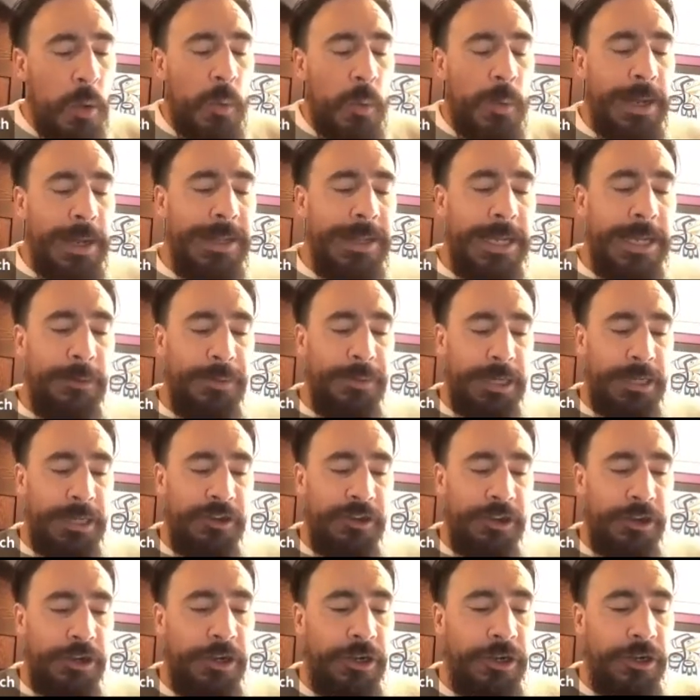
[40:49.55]
when they
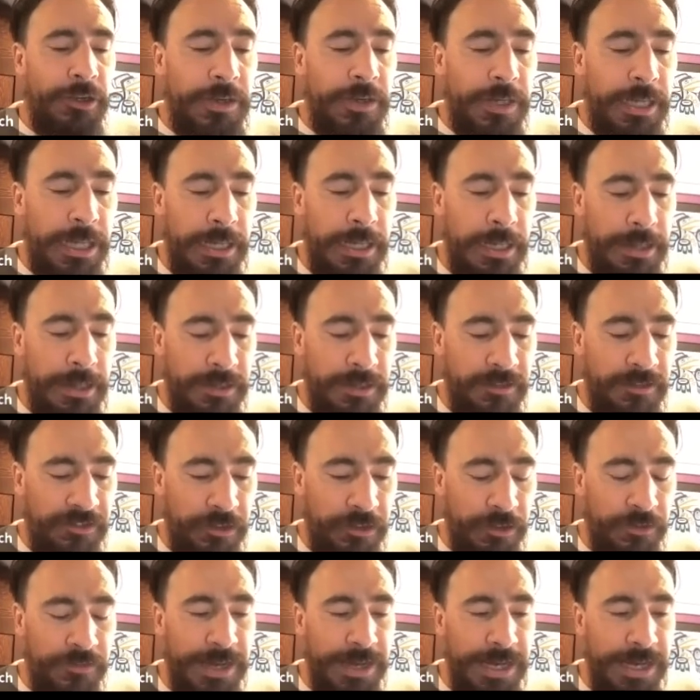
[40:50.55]
returned the
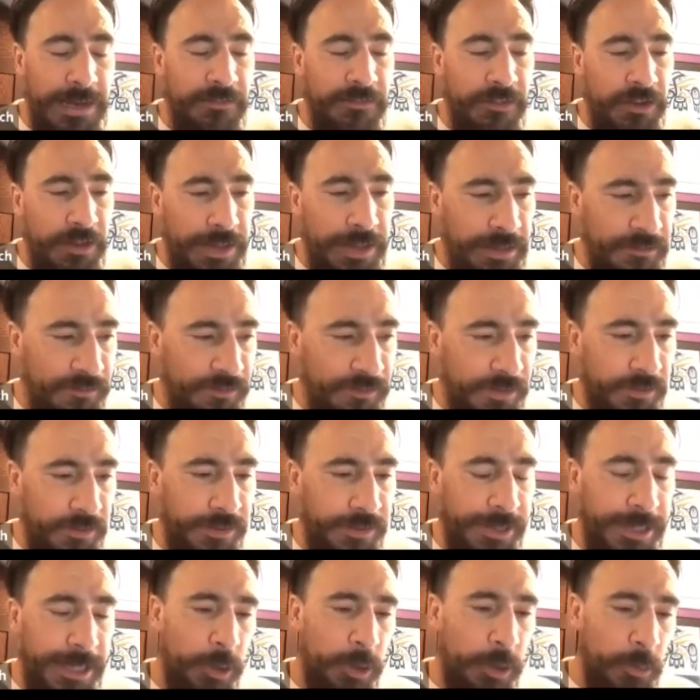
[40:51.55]
survey after they
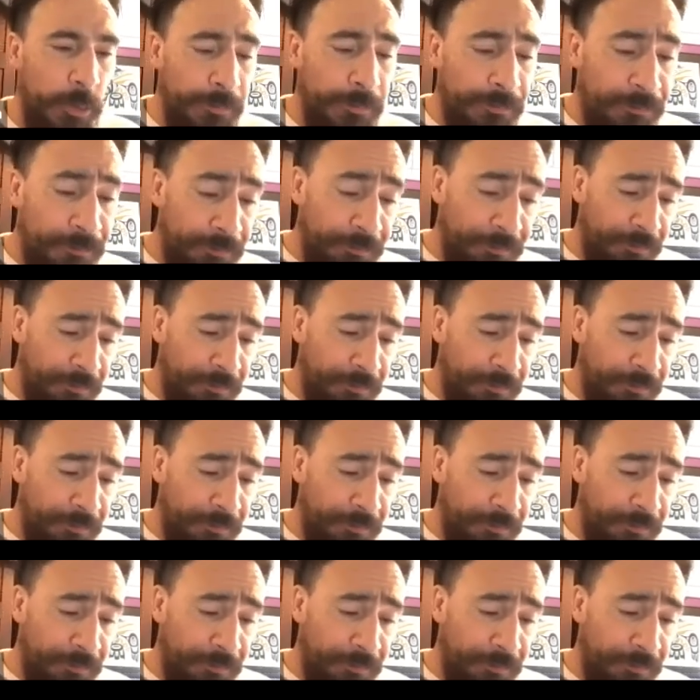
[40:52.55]
filled it out,